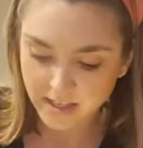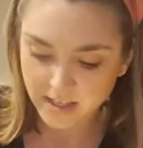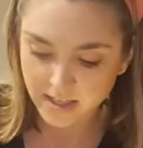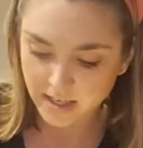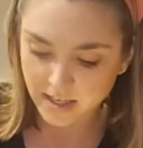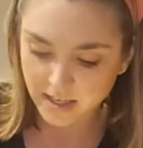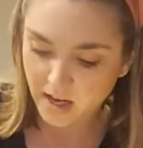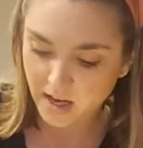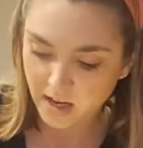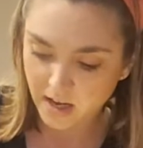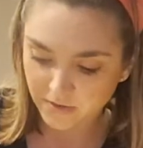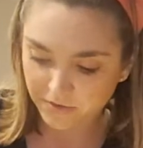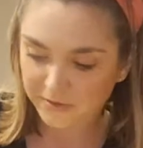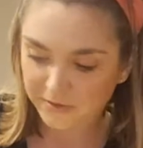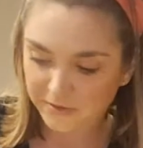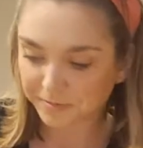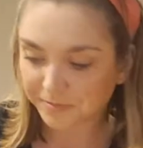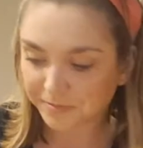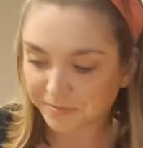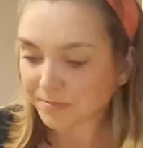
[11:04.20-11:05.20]
enough,
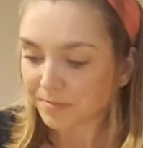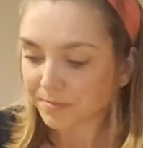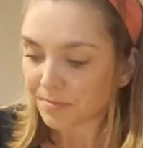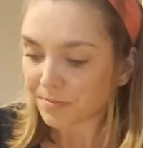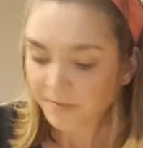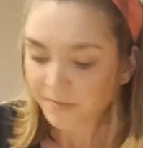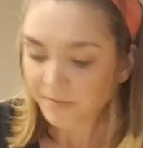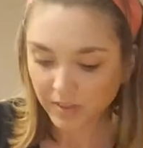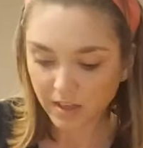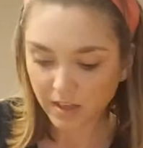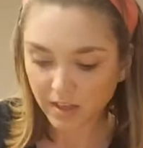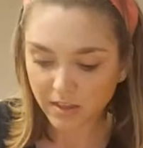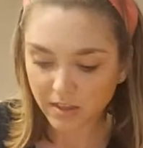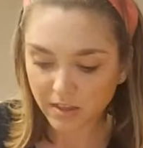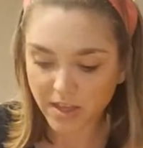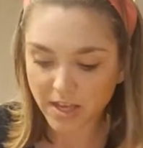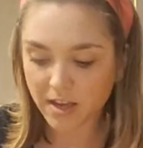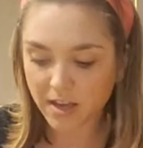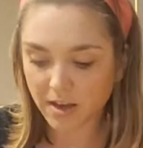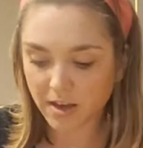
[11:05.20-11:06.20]

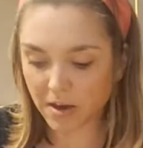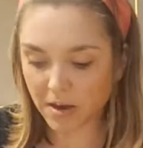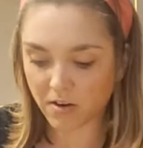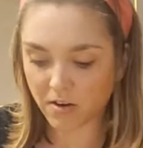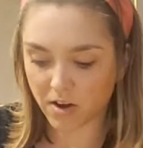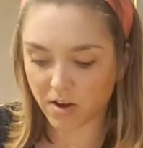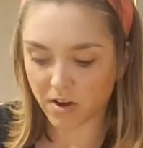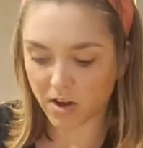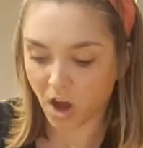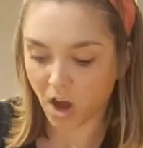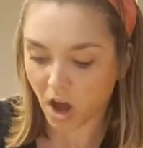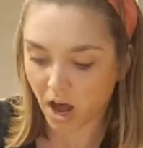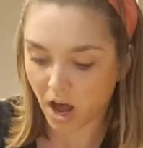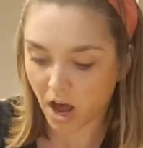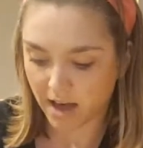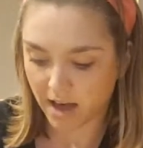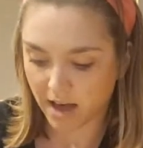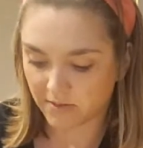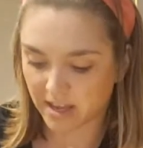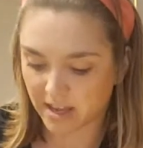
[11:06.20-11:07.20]
thinking about not
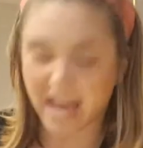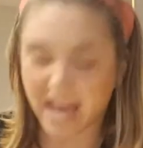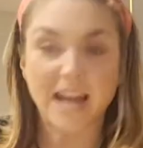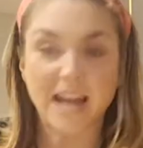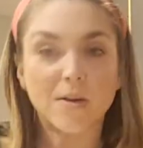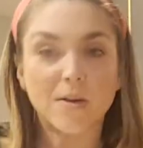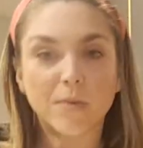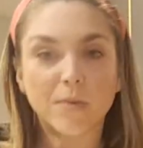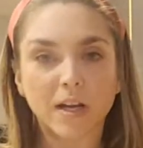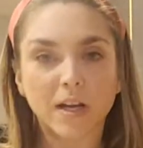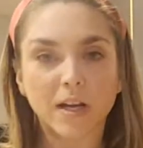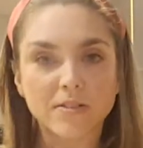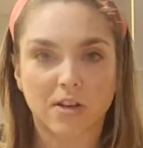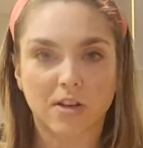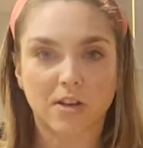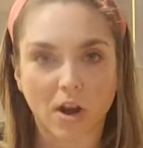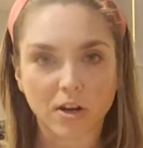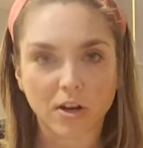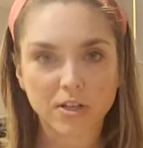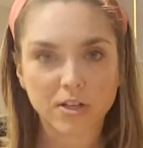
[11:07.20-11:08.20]
having anyone else to
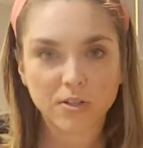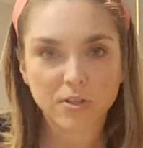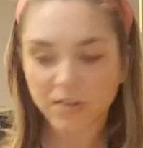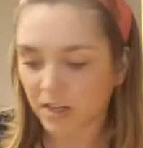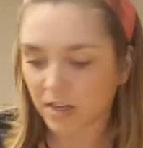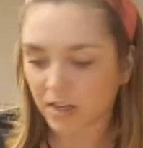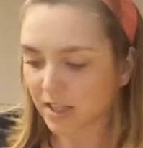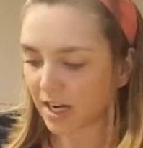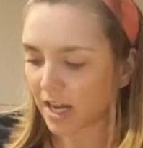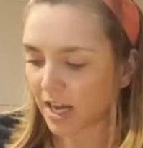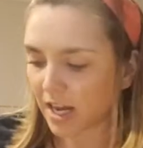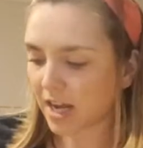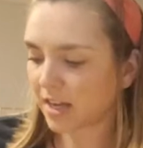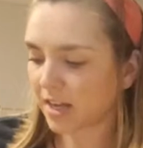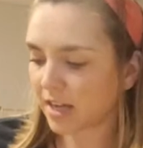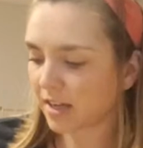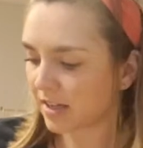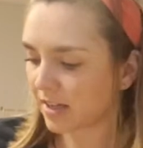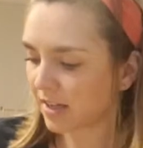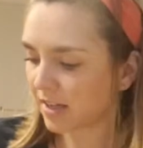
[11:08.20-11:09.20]
talk to during the day.
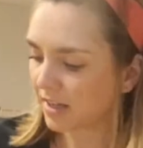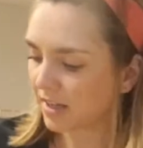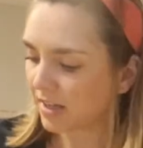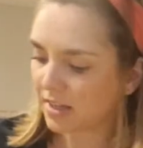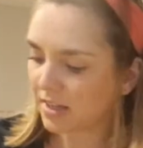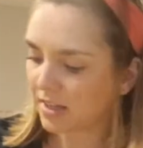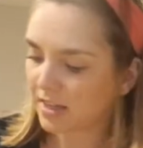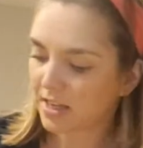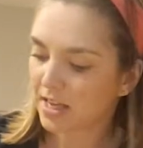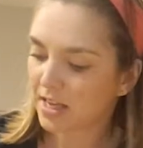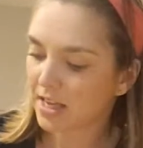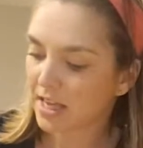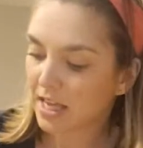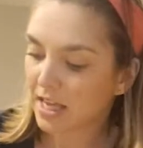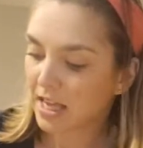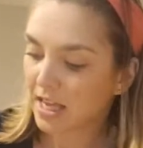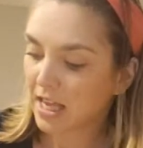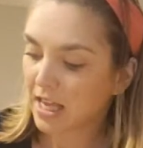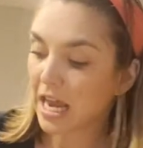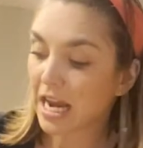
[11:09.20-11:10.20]

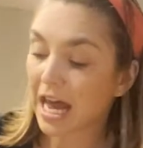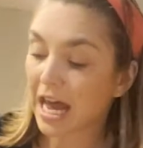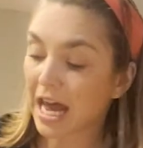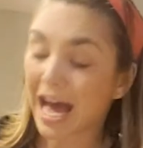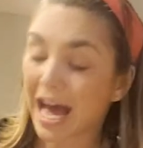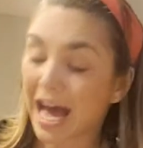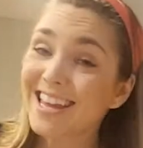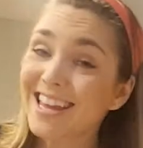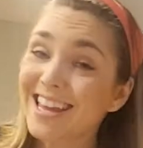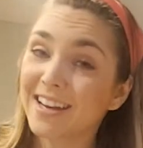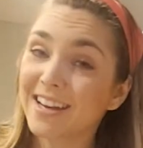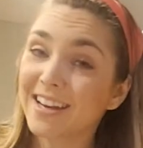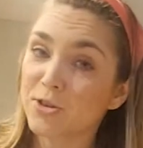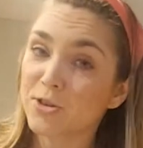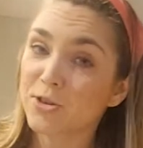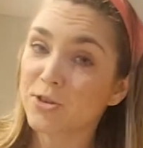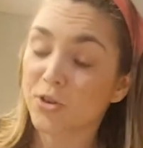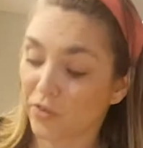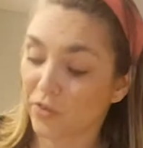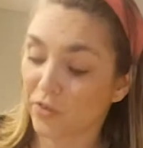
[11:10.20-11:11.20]
And I can
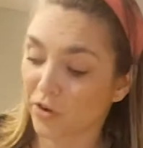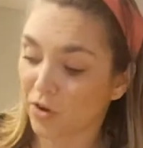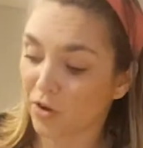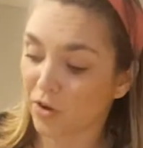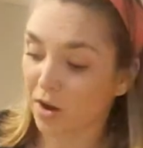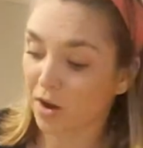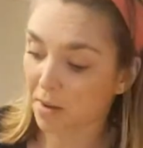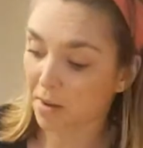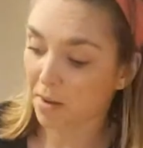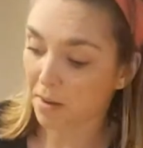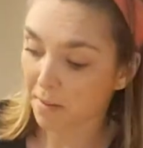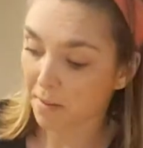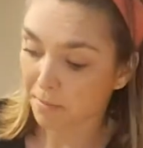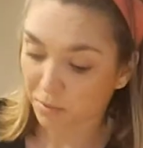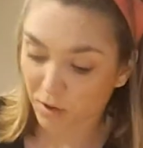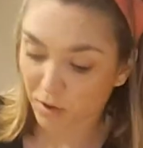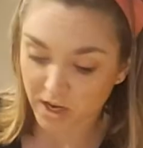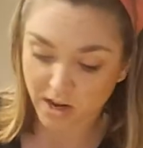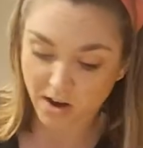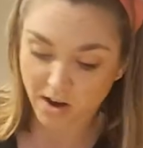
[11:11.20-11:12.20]
introvert
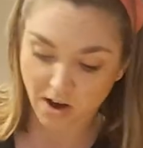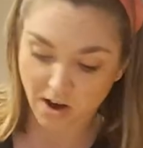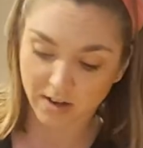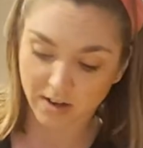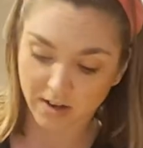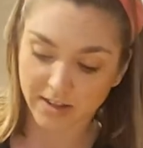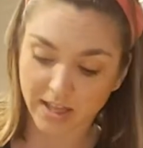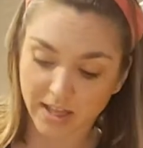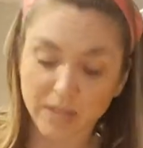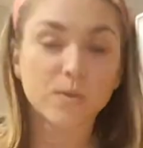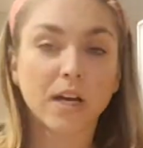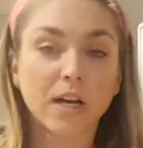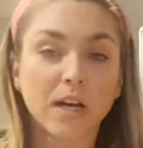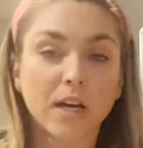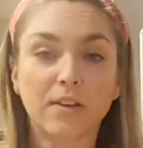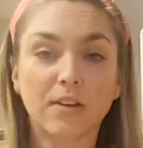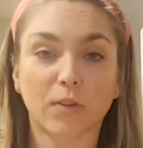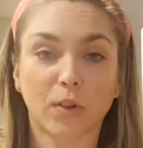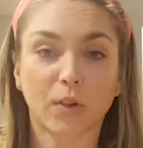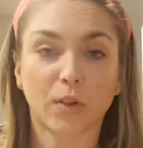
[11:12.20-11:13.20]
pretty hard. That's what I
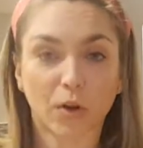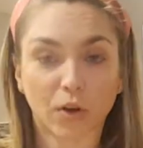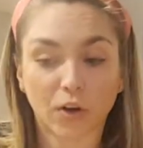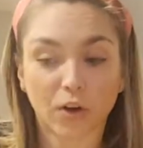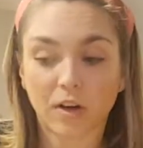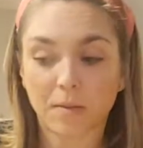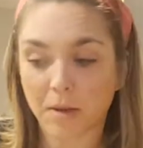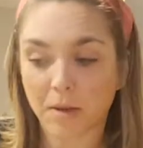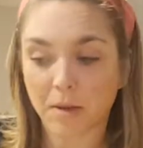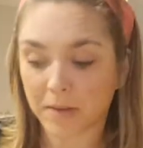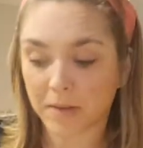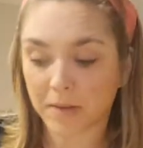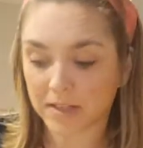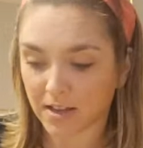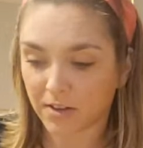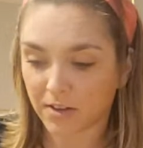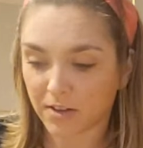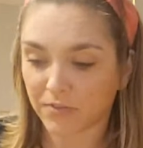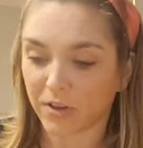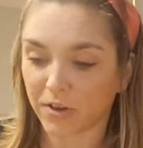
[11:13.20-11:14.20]
have learned about
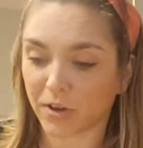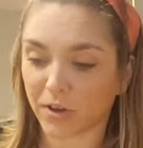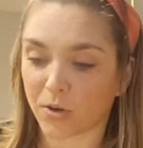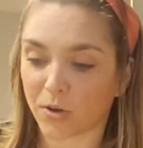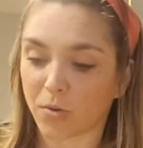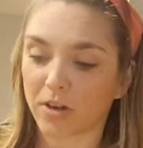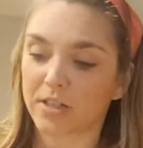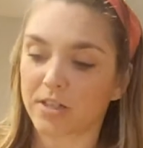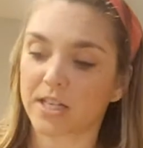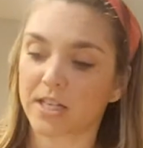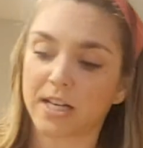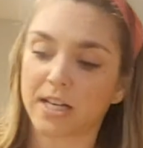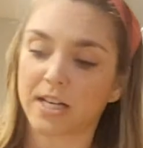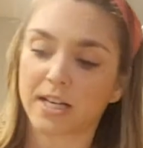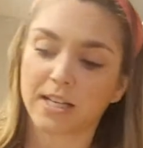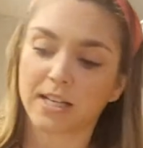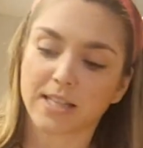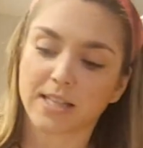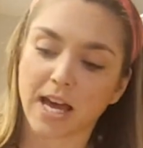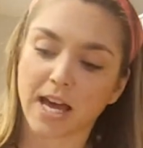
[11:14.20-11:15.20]
myself in quarantine
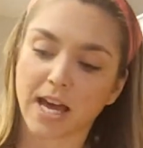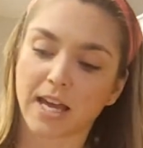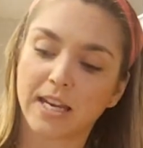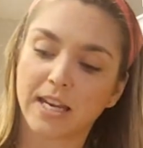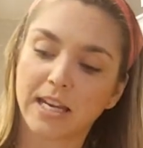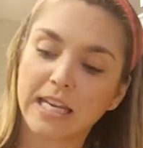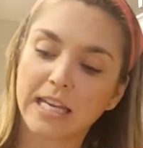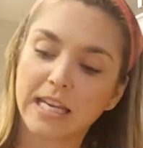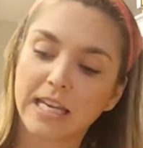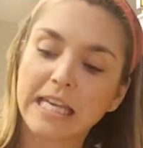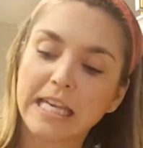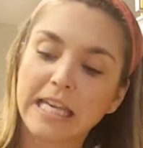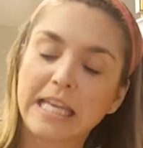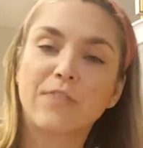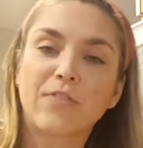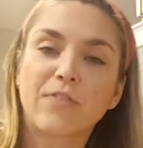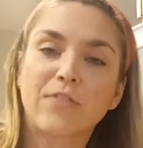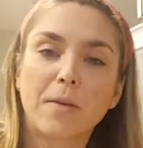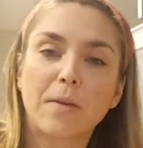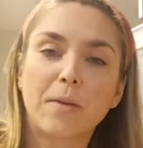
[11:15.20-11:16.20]
is that if
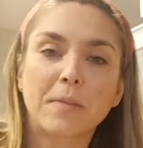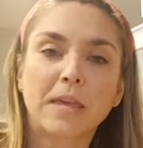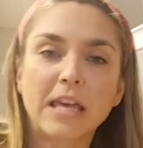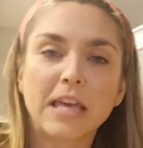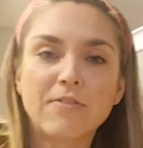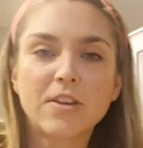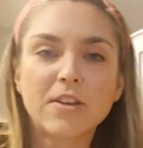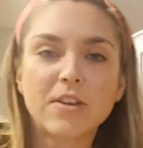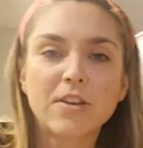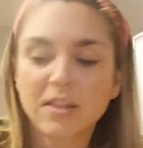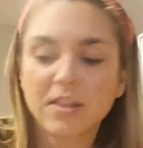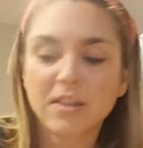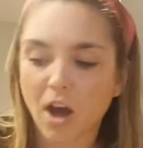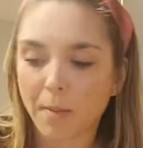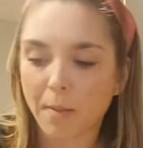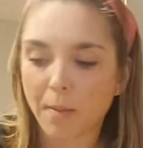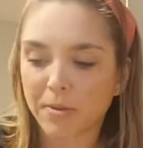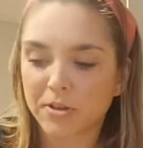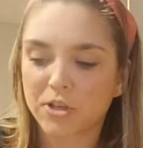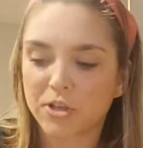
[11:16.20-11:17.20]
I'm given the
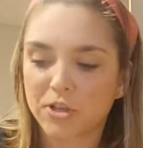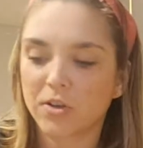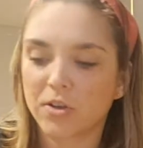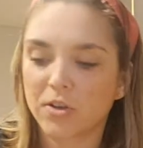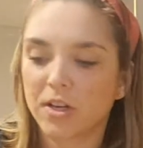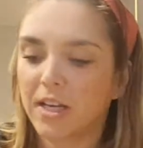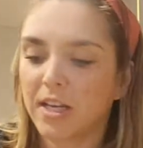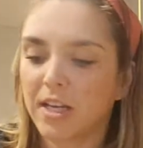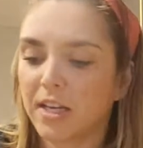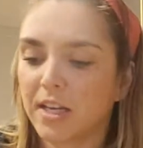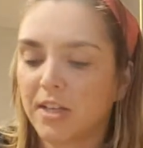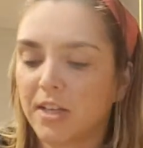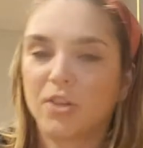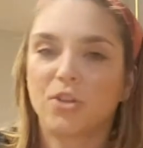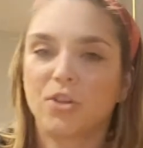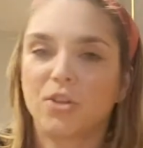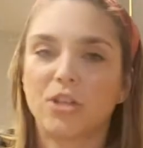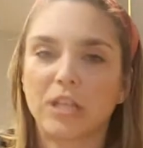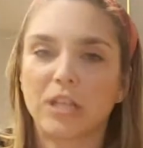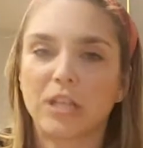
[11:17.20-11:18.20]
opportunity
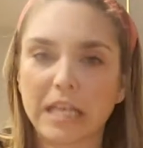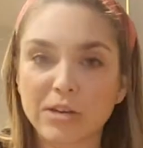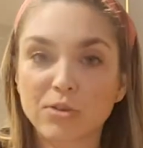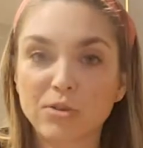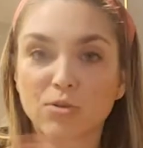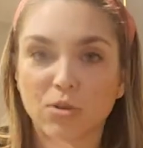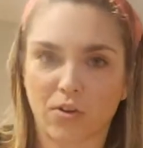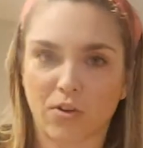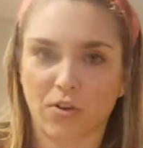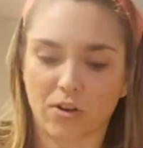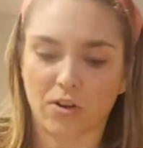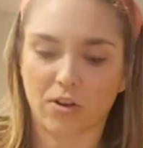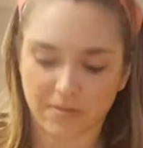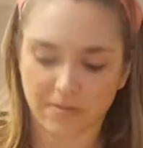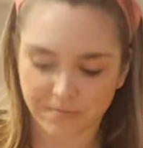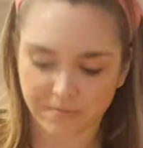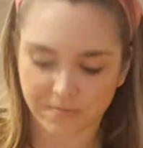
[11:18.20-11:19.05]
to introvert,